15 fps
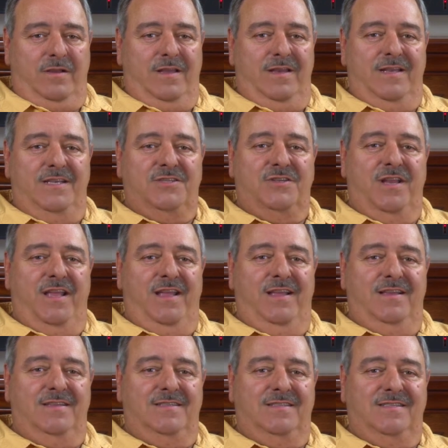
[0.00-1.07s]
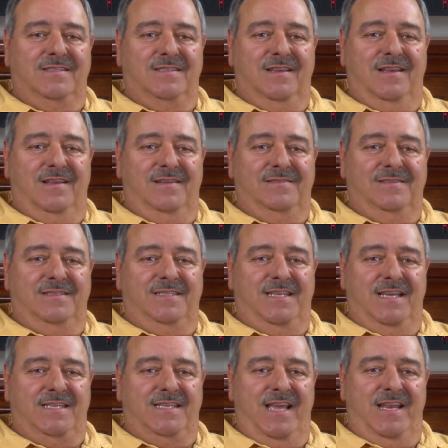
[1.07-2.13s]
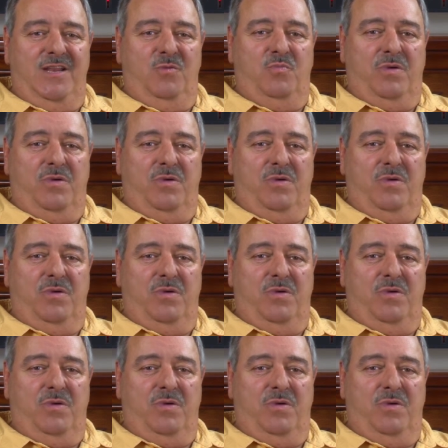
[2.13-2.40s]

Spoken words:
conditioning is dictated